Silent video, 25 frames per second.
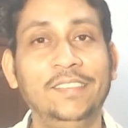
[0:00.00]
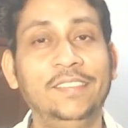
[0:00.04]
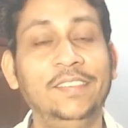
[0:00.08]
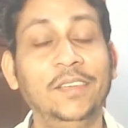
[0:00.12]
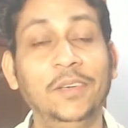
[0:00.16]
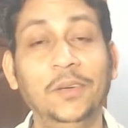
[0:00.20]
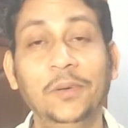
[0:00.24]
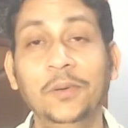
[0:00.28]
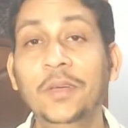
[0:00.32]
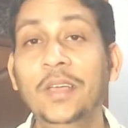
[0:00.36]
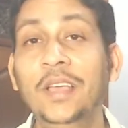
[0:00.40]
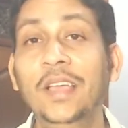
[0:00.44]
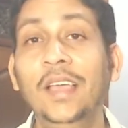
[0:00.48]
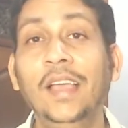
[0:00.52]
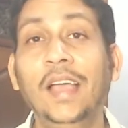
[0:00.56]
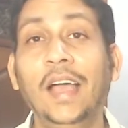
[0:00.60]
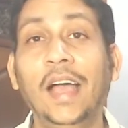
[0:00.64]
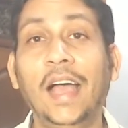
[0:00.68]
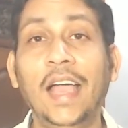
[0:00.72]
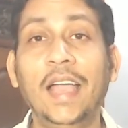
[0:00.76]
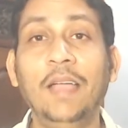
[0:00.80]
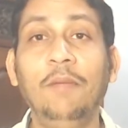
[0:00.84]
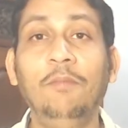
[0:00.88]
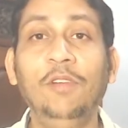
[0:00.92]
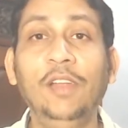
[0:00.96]
So
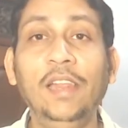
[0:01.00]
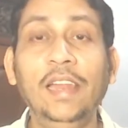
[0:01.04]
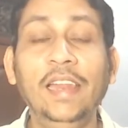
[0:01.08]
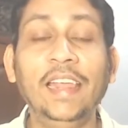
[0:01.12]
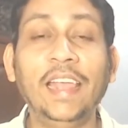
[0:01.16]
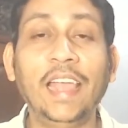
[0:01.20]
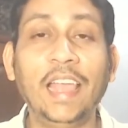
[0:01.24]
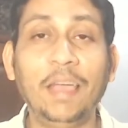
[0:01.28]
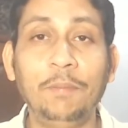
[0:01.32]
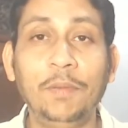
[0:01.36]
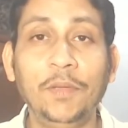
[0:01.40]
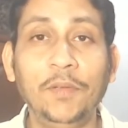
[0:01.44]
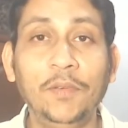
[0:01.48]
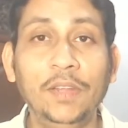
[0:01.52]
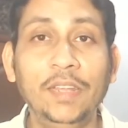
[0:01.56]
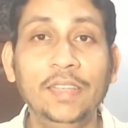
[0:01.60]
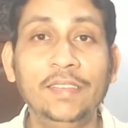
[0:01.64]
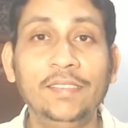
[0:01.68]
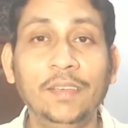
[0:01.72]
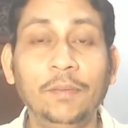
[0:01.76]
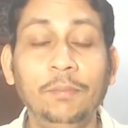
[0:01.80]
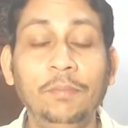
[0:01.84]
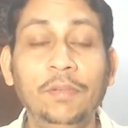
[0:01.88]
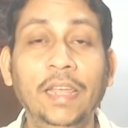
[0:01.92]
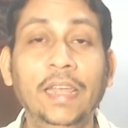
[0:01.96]
I'm really happy with
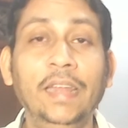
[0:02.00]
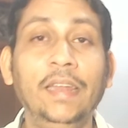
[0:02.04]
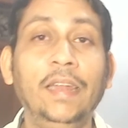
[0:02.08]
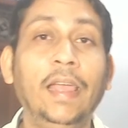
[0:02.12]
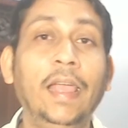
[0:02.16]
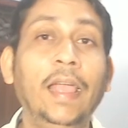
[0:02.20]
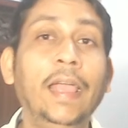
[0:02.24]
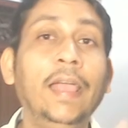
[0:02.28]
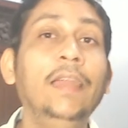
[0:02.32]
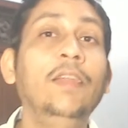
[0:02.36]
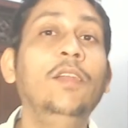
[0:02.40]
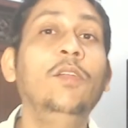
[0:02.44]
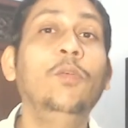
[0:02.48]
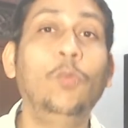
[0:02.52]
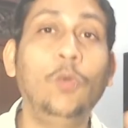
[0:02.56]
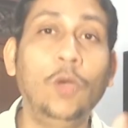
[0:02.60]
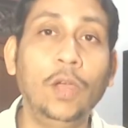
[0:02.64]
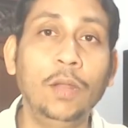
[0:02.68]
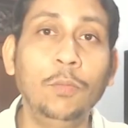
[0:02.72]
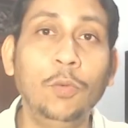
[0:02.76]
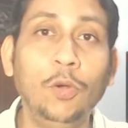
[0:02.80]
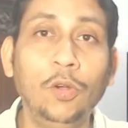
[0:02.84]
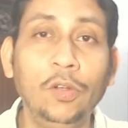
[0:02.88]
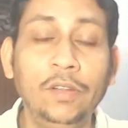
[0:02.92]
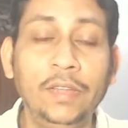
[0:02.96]
this update. And
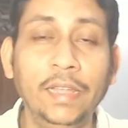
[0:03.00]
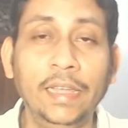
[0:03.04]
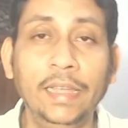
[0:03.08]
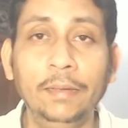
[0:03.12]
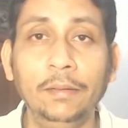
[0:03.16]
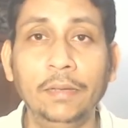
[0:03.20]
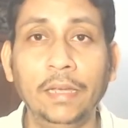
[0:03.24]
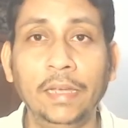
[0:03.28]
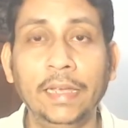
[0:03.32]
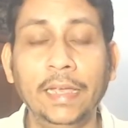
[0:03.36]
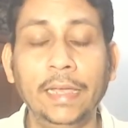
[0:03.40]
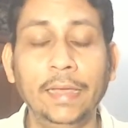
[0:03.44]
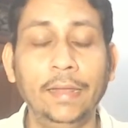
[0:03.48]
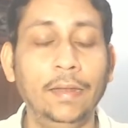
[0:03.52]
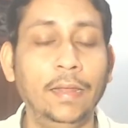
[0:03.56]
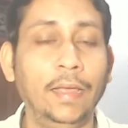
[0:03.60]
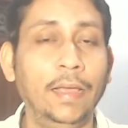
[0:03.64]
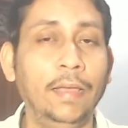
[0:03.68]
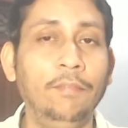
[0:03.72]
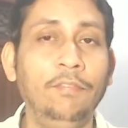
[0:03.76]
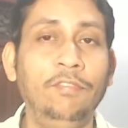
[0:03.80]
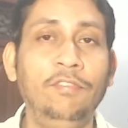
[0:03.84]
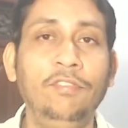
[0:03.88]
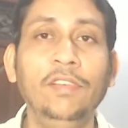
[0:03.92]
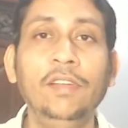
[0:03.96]
one more thing, again,
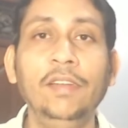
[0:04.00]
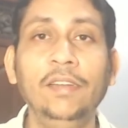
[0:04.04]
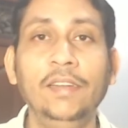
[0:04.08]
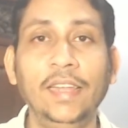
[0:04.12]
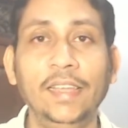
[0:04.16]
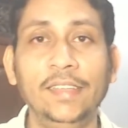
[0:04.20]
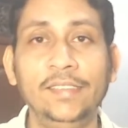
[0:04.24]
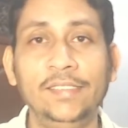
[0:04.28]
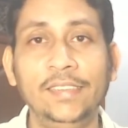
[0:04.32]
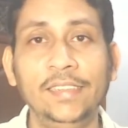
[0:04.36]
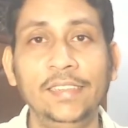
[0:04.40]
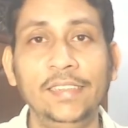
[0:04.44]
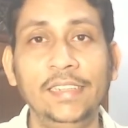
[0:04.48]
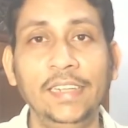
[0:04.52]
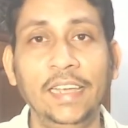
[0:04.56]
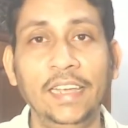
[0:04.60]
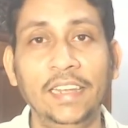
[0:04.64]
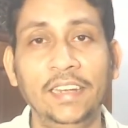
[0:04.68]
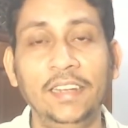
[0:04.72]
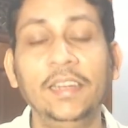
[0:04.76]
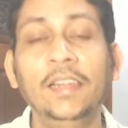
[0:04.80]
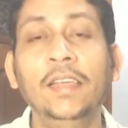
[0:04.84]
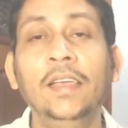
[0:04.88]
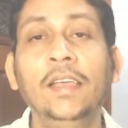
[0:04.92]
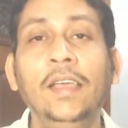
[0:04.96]
I haven't tested
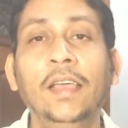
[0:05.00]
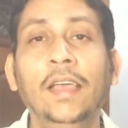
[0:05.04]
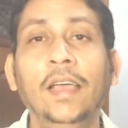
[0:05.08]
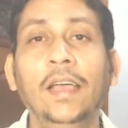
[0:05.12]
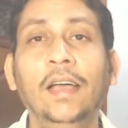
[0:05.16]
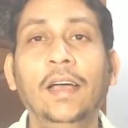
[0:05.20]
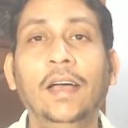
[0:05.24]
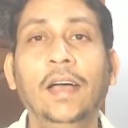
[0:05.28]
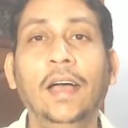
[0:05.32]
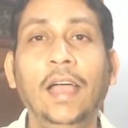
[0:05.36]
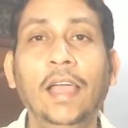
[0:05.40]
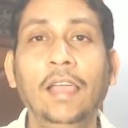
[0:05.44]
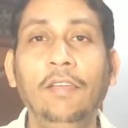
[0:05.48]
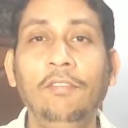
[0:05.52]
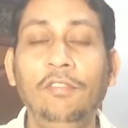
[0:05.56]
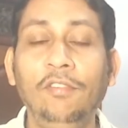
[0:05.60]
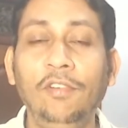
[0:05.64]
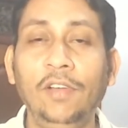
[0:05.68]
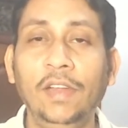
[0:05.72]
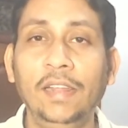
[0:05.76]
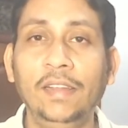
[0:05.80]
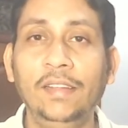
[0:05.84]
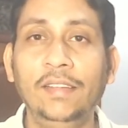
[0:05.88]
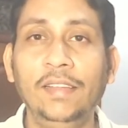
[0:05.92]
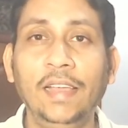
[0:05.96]
yet. I've
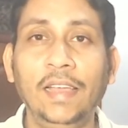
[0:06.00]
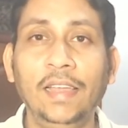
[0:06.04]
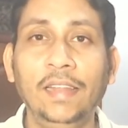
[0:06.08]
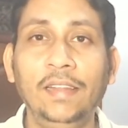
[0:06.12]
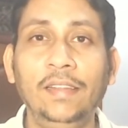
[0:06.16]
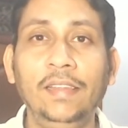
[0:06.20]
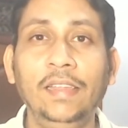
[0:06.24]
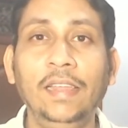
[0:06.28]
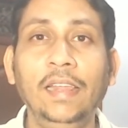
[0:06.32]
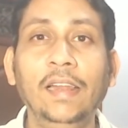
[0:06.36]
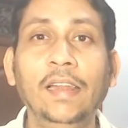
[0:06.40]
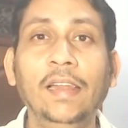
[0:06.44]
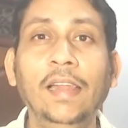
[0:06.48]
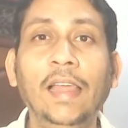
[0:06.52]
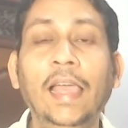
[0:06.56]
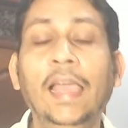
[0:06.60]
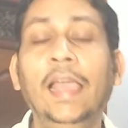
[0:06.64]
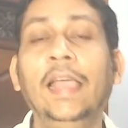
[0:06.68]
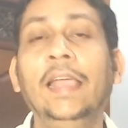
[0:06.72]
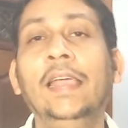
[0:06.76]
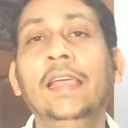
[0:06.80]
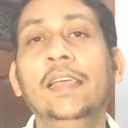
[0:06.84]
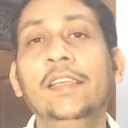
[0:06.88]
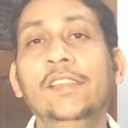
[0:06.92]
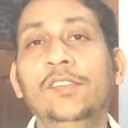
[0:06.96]
read that the
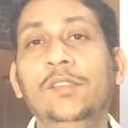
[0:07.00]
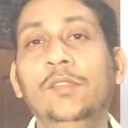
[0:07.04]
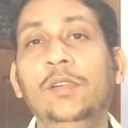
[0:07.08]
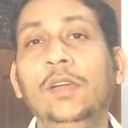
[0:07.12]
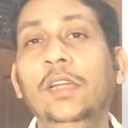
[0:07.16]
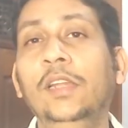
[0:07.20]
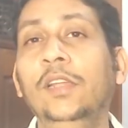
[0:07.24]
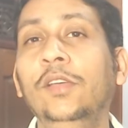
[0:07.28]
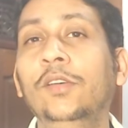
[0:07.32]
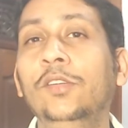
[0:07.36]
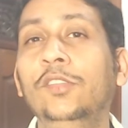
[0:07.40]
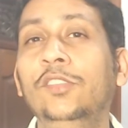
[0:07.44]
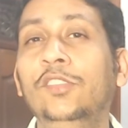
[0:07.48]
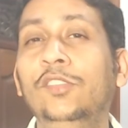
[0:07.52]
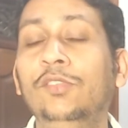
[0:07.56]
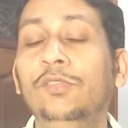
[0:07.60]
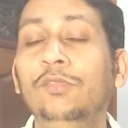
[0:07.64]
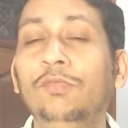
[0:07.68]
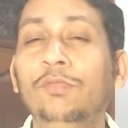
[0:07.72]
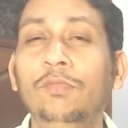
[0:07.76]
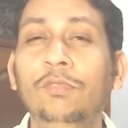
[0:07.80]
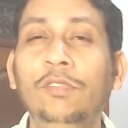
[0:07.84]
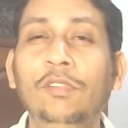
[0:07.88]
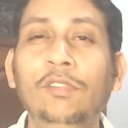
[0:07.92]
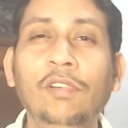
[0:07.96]
lag has reduced
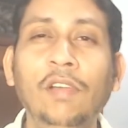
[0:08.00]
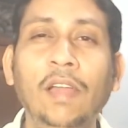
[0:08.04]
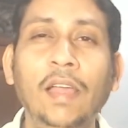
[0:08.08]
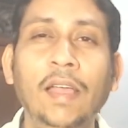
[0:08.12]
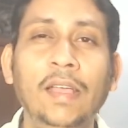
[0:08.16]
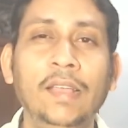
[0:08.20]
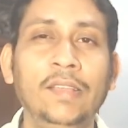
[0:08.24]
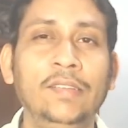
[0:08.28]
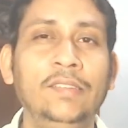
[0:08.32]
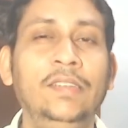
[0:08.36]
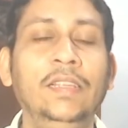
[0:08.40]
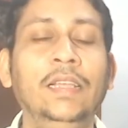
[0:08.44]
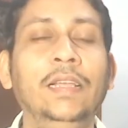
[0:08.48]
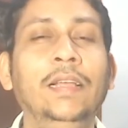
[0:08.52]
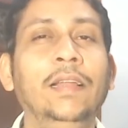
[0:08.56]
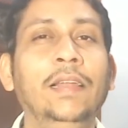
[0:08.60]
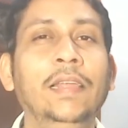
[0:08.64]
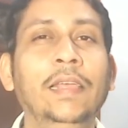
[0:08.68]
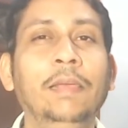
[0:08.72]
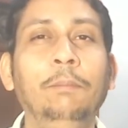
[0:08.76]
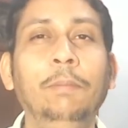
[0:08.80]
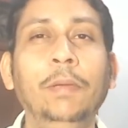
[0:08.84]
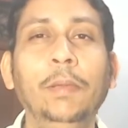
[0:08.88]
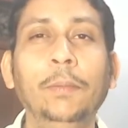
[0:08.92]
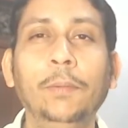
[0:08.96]

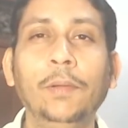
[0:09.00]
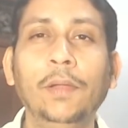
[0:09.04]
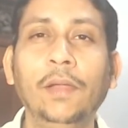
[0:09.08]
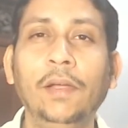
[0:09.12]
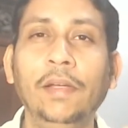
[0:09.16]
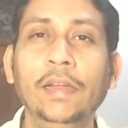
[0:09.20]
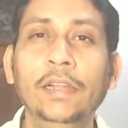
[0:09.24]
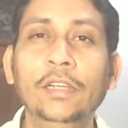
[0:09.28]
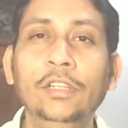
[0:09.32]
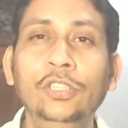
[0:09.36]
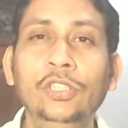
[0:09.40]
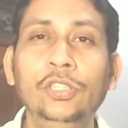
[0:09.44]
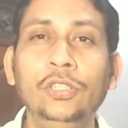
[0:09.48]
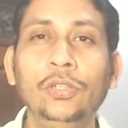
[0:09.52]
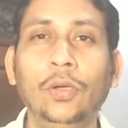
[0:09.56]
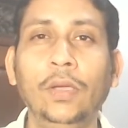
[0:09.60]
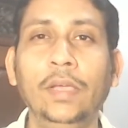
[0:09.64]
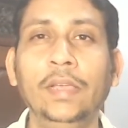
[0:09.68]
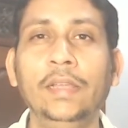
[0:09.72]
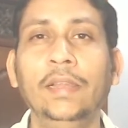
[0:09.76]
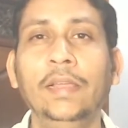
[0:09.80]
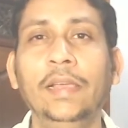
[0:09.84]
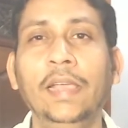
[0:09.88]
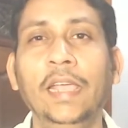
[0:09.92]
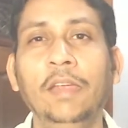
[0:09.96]
drastically. People are
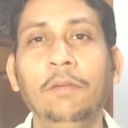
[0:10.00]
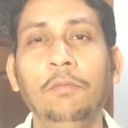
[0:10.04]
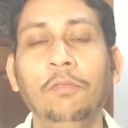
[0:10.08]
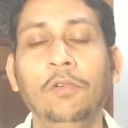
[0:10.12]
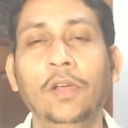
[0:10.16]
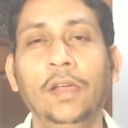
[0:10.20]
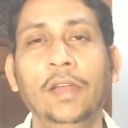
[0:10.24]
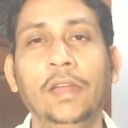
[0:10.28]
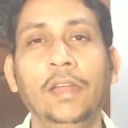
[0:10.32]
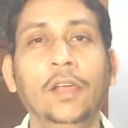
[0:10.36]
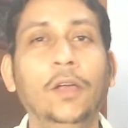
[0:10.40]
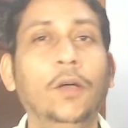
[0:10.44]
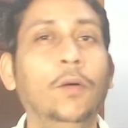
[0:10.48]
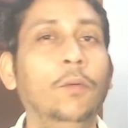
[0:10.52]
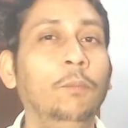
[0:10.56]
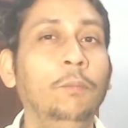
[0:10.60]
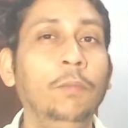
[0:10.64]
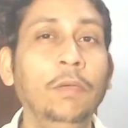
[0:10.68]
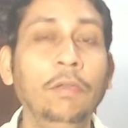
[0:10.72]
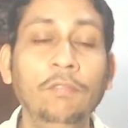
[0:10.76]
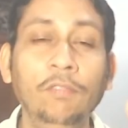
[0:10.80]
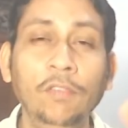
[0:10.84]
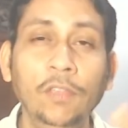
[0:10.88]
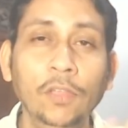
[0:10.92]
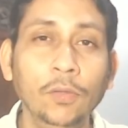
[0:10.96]
enjoying the game right now.
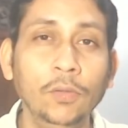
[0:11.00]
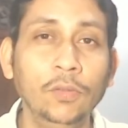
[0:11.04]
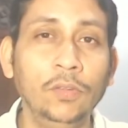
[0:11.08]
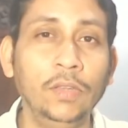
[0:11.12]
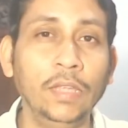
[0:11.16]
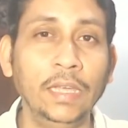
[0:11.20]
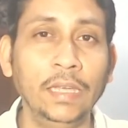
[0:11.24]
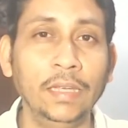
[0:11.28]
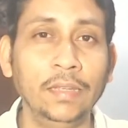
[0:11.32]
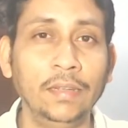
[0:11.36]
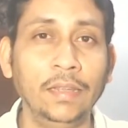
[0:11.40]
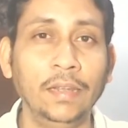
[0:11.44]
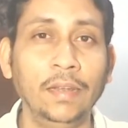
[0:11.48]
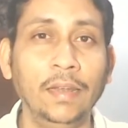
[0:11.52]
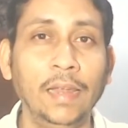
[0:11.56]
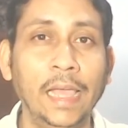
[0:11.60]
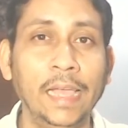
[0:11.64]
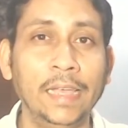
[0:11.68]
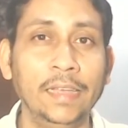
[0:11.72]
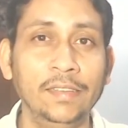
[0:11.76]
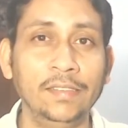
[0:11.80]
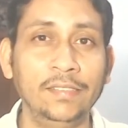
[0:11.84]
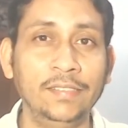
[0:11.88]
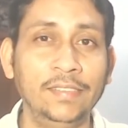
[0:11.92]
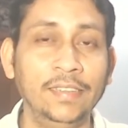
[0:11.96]
If you think the
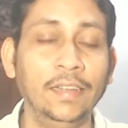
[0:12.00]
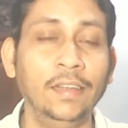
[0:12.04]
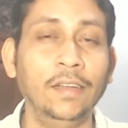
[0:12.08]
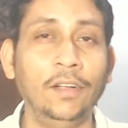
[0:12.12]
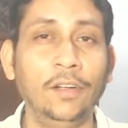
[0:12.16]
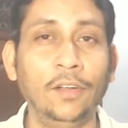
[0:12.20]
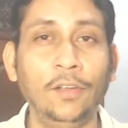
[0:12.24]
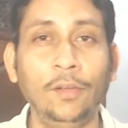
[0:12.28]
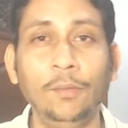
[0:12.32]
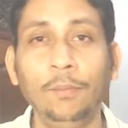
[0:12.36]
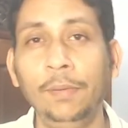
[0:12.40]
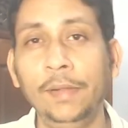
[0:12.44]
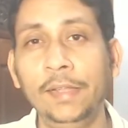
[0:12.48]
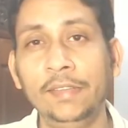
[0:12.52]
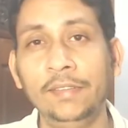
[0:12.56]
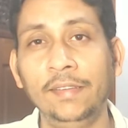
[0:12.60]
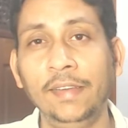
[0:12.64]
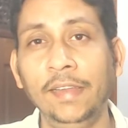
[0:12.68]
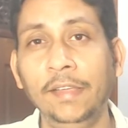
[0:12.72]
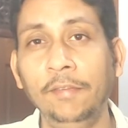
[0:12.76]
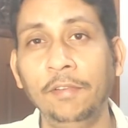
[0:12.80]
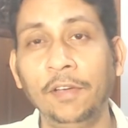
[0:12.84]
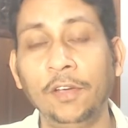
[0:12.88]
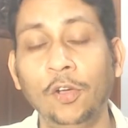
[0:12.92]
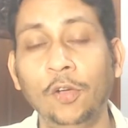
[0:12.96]
lag is still around, please
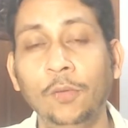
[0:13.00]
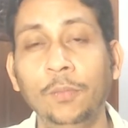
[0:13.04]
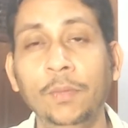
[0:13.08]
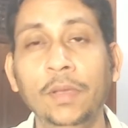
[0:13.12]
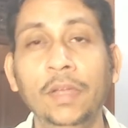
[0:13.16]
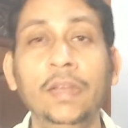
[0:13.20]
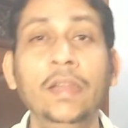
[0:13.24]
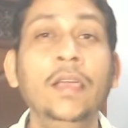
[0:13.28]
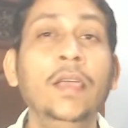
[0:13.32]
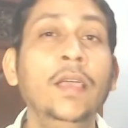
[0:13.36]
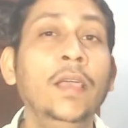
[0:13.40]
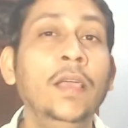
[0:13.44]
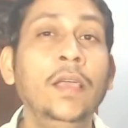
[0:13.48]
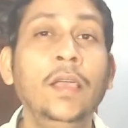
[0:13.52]
leave a comment.